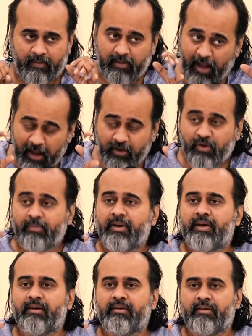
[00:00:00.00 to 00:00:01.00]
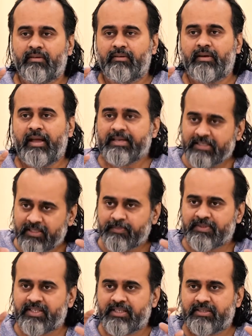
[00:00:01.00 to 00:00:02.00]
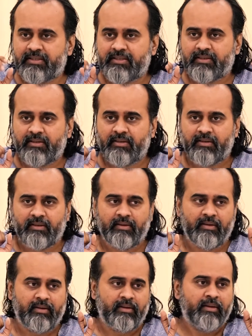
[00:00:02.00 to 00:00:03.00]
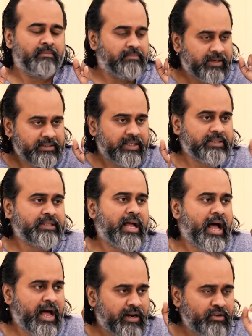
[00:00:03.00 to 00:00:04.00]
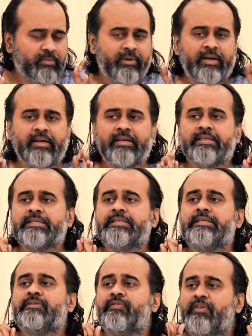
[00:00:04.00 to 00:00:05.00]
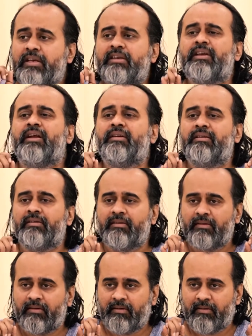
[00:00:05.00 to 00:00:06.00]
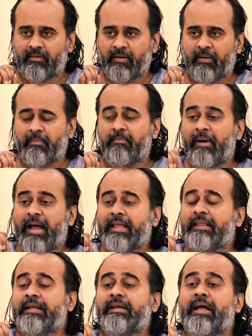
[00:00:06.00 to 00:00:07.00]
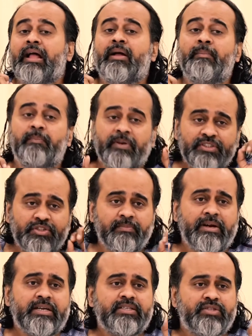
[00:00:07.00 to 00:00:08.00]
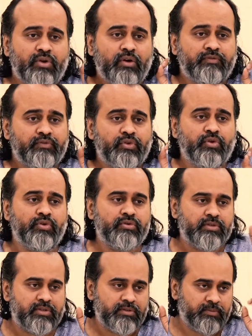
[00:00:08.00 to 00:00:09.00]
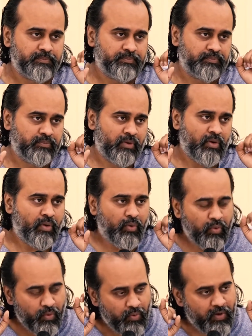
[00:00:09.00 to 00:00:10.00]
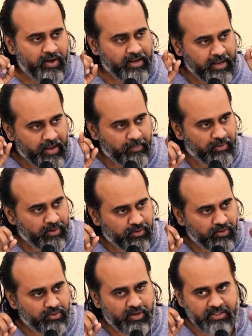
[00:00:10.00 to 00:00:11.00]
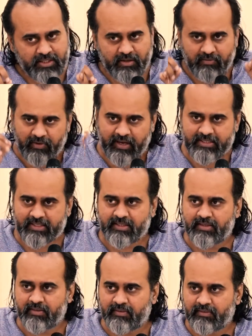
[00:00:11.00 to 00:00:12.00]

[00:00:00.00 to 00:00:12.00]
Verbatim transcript: The argument has substance. But then the argument is defeated by the accomplishments of those who were able to achieve rest.